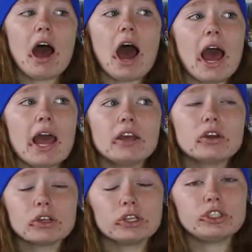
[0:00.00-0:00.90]
I
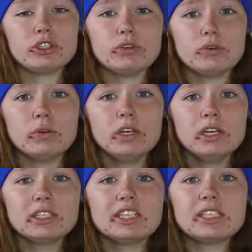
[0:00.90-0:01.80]
urge you
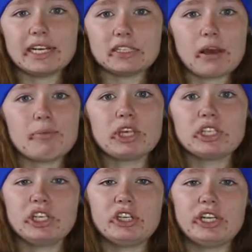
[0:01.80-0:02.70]
to say something
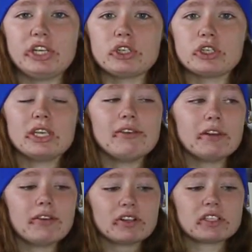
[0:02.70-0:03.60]
to your teachers.
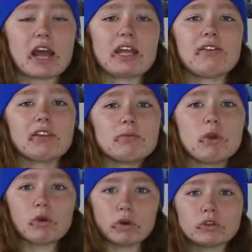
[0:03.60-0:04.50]
Even if it's not giving them the
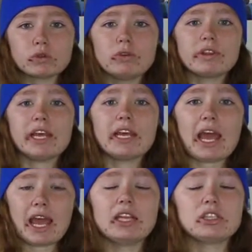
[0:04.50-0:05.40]
whole truth, like,
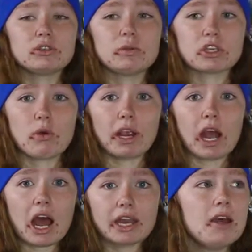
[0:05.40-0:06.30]
hey, this is what's going
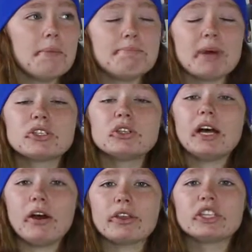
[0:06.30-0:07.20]
on. Mental
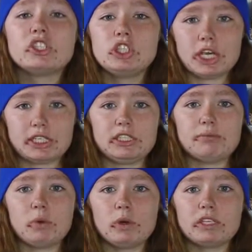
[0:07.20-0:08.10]
health is just as
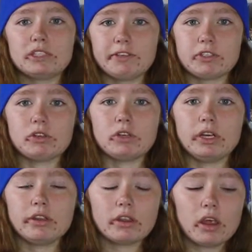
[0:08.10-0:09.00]
important as physical
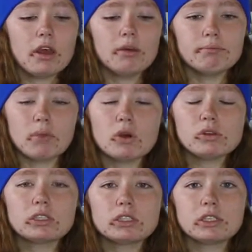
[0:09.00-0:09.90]
health.
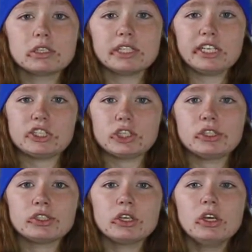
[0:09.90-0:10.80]
Most
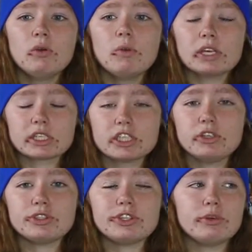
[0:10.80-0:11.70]
teachers will
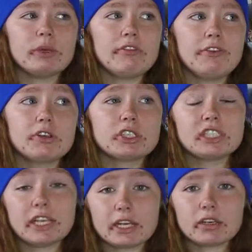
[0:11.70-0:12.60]
excuse you if you're
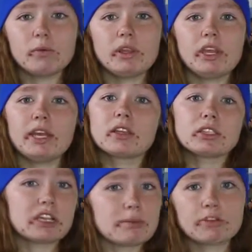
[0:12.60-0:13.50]
sick with like the
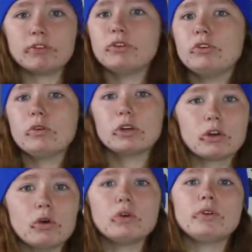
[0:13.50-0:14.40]
stomach flu or a
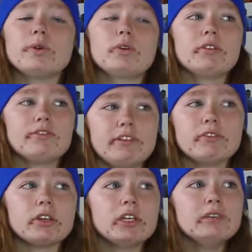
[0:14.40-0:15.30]
cold or a
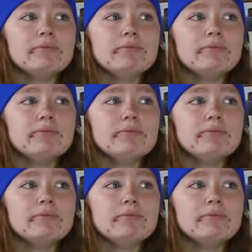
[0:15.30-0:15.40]
fever,